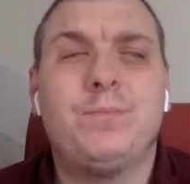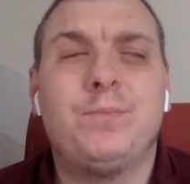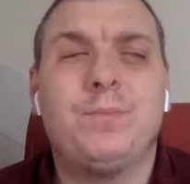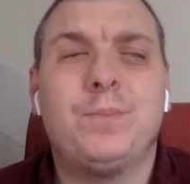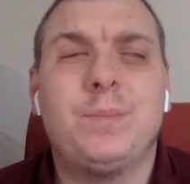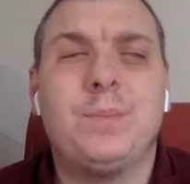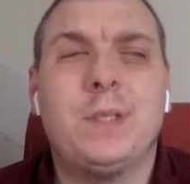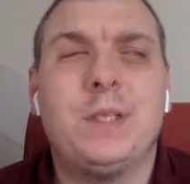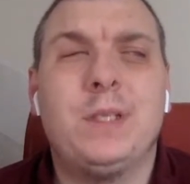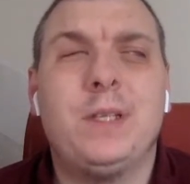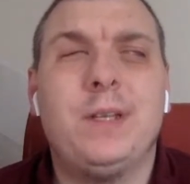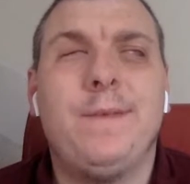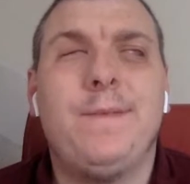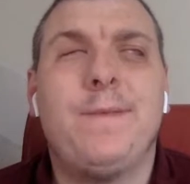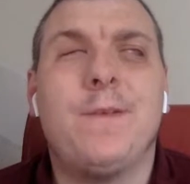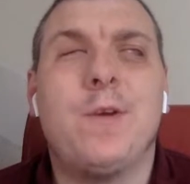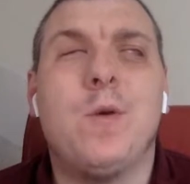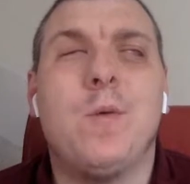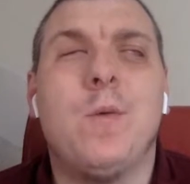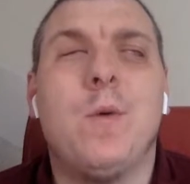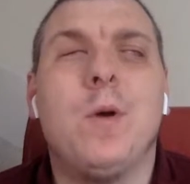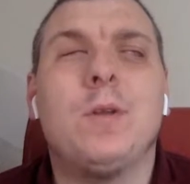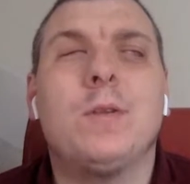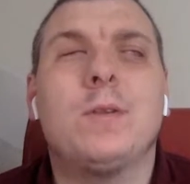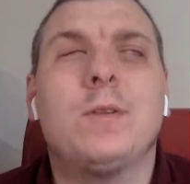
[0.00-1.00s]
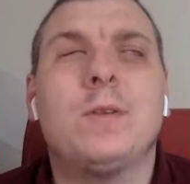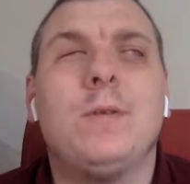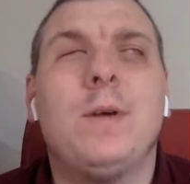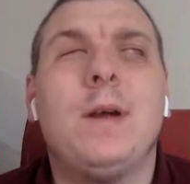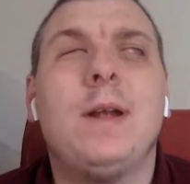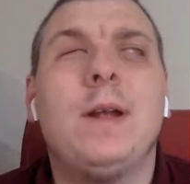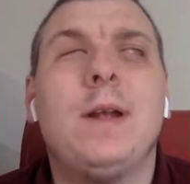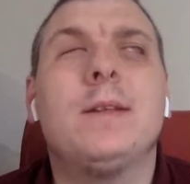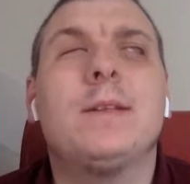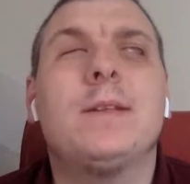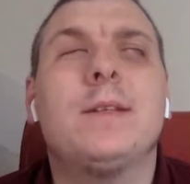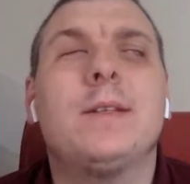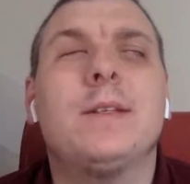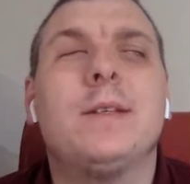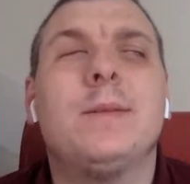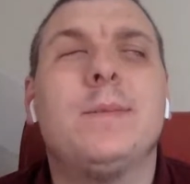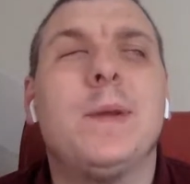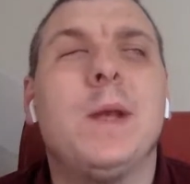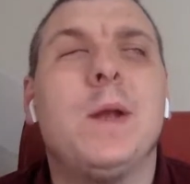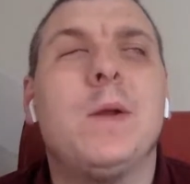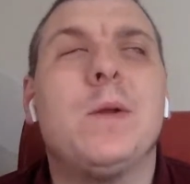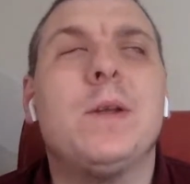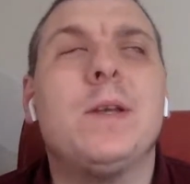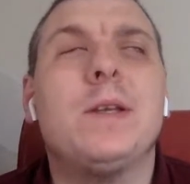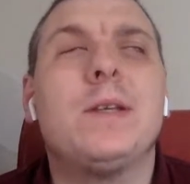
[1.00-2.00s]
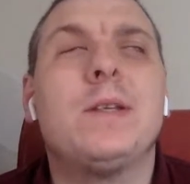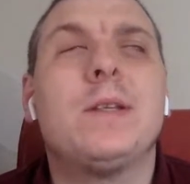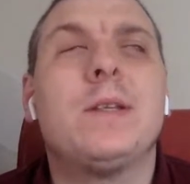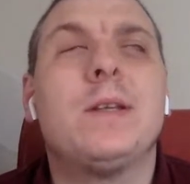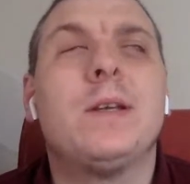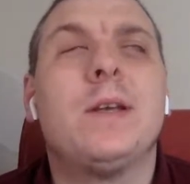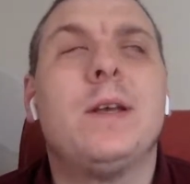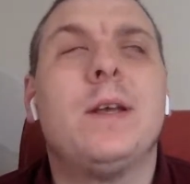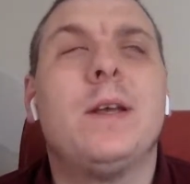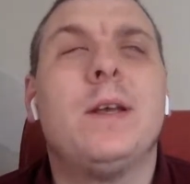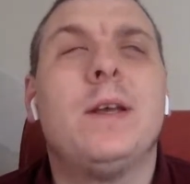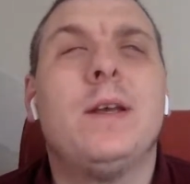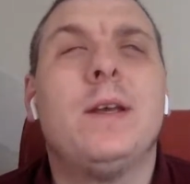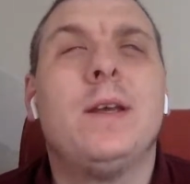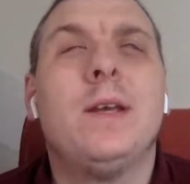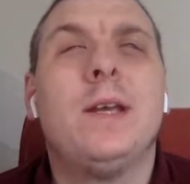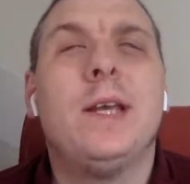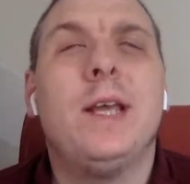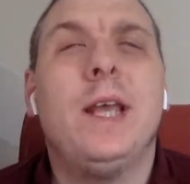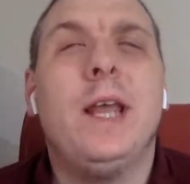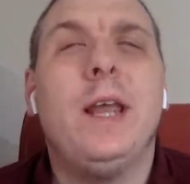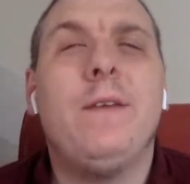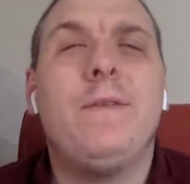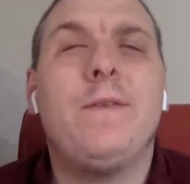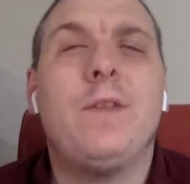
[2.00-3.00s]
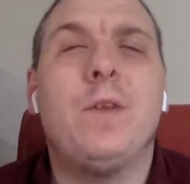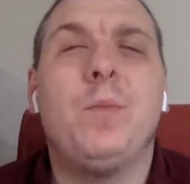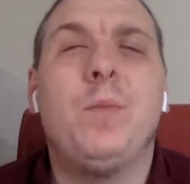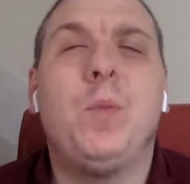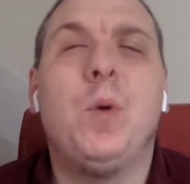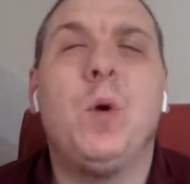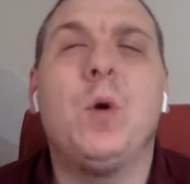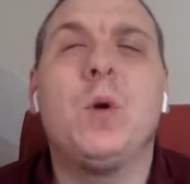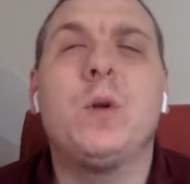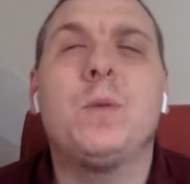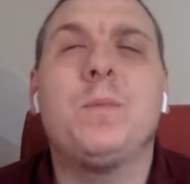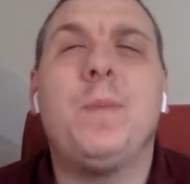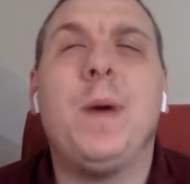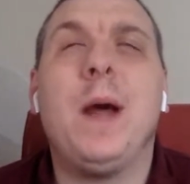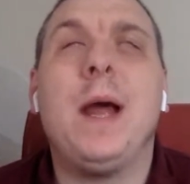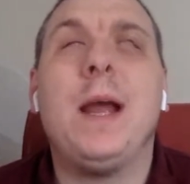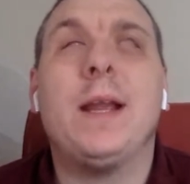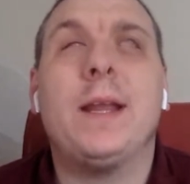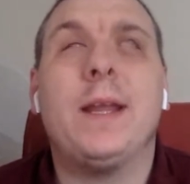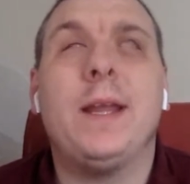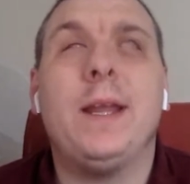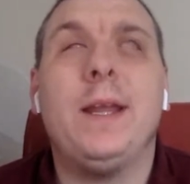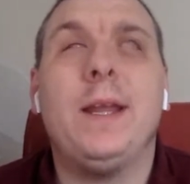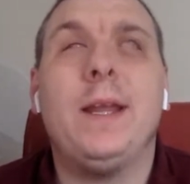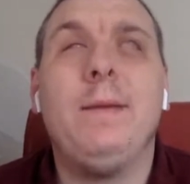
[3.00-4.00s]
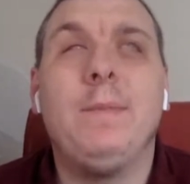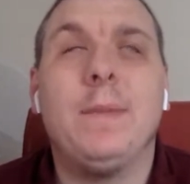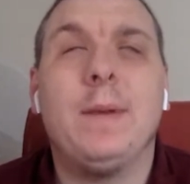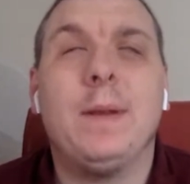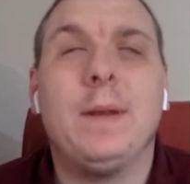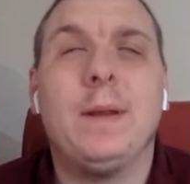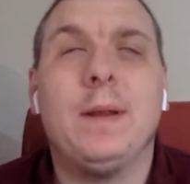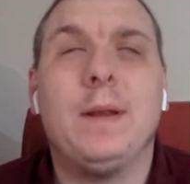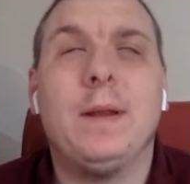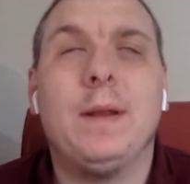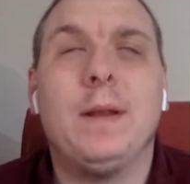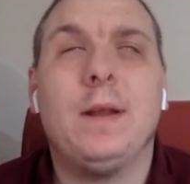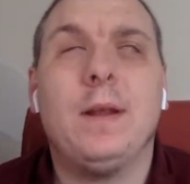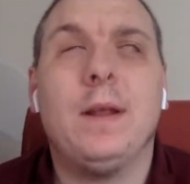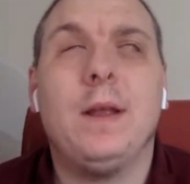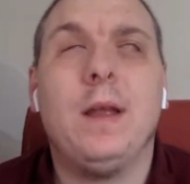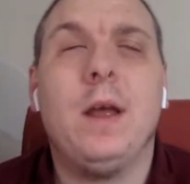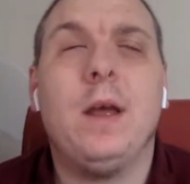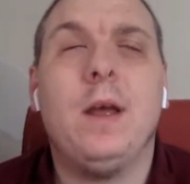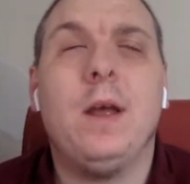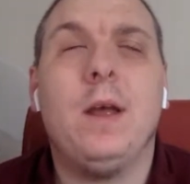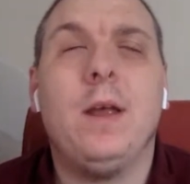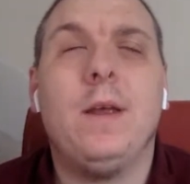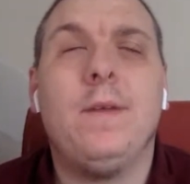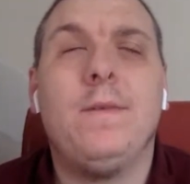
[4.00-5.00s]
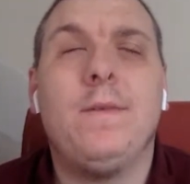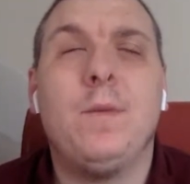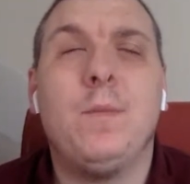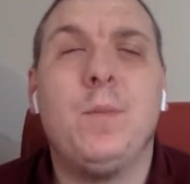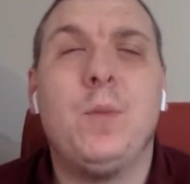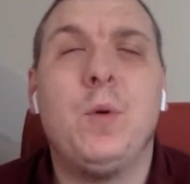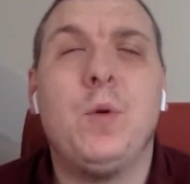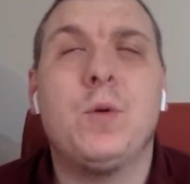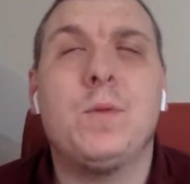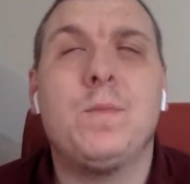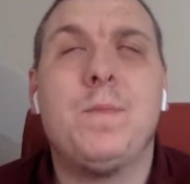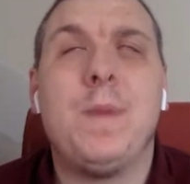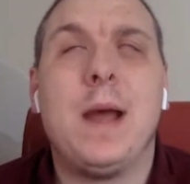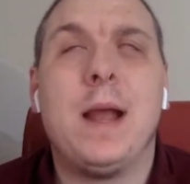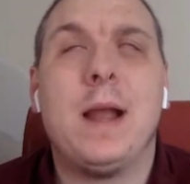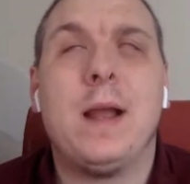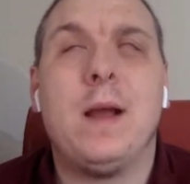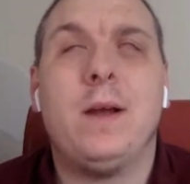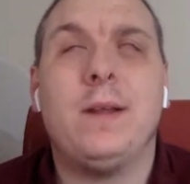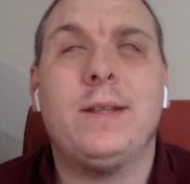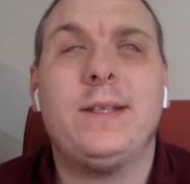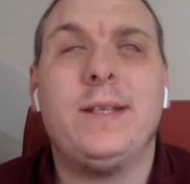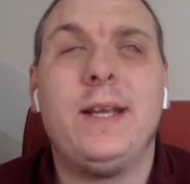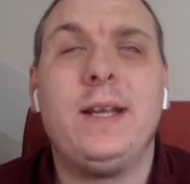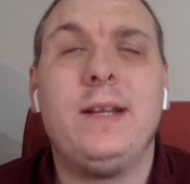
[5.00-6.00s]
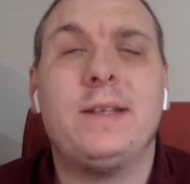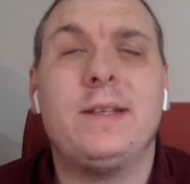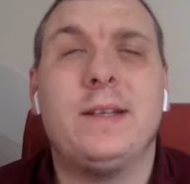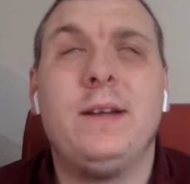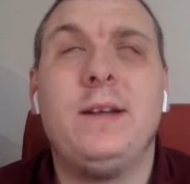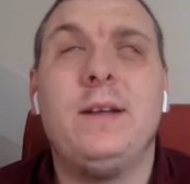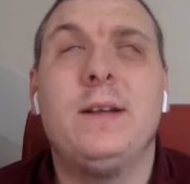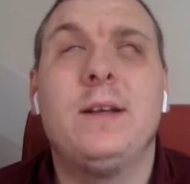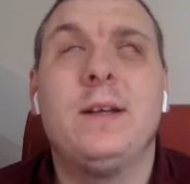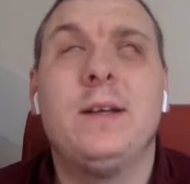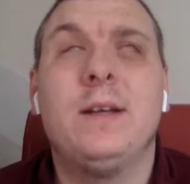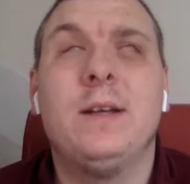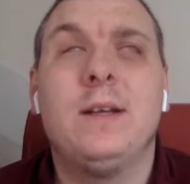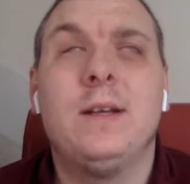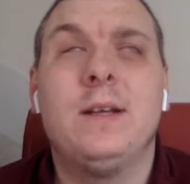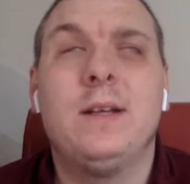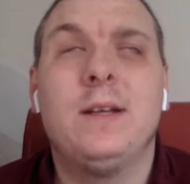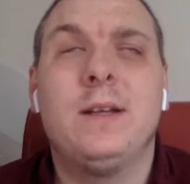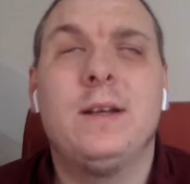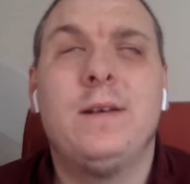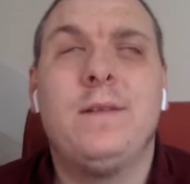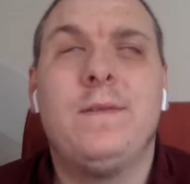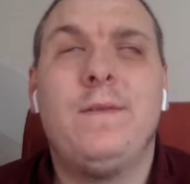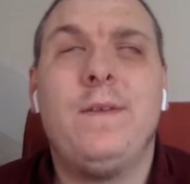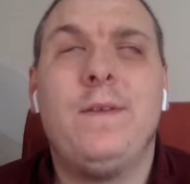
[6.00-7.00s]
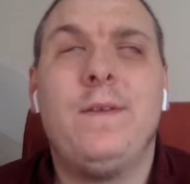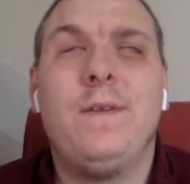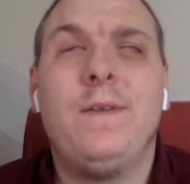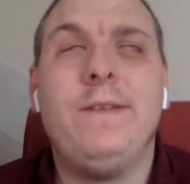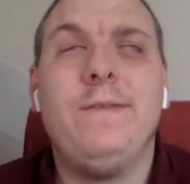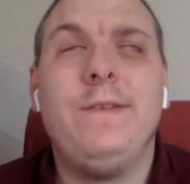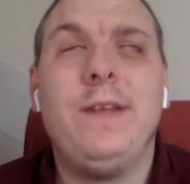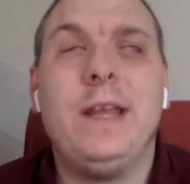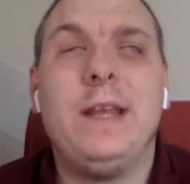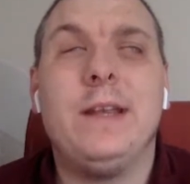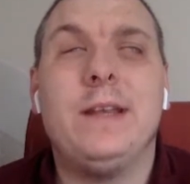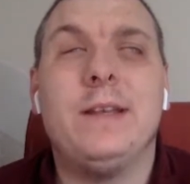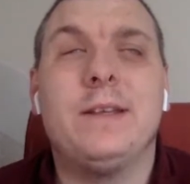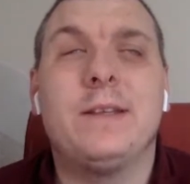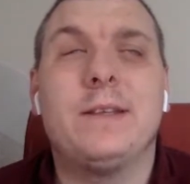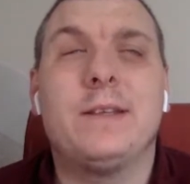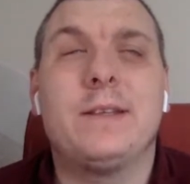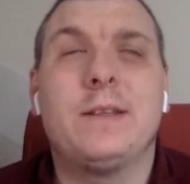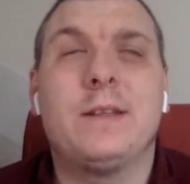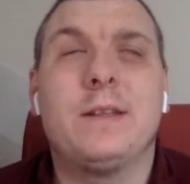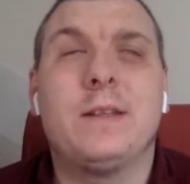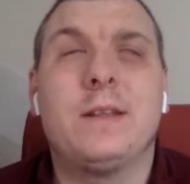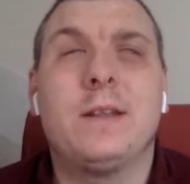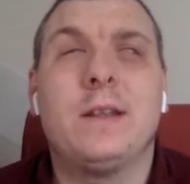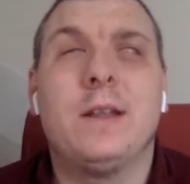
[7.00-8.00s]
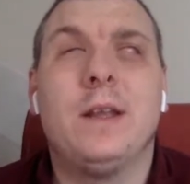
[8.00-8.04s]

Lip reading: It's a difficult one to answer, to be honest. If the board back him, if the board back Arteta, 5 years.